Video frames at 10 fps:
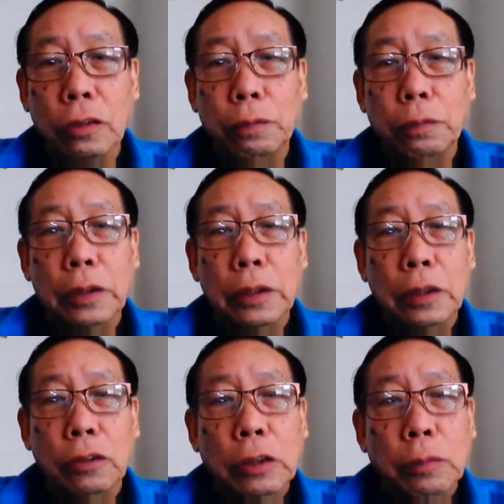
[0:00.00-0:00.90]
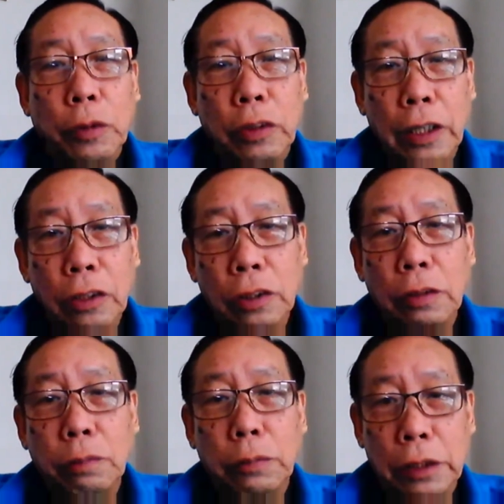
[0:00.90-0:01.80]
So
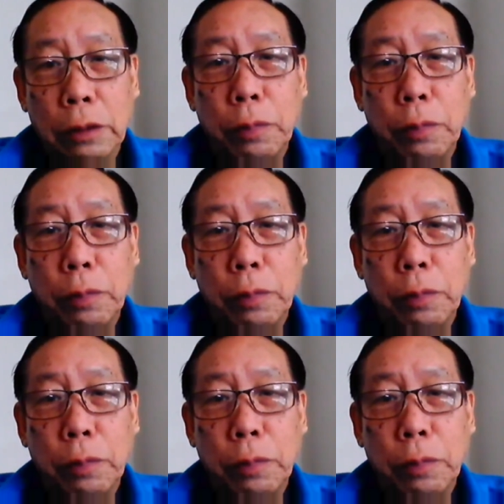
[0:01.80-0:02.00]
reproduction,